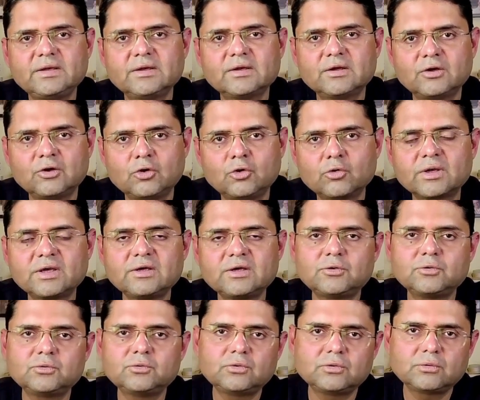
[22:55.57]
we should
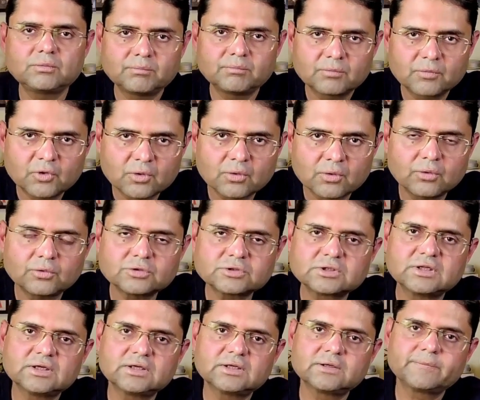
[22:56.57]
be looking
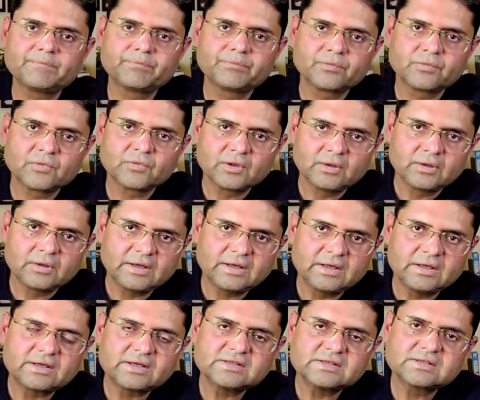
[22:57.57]
to close the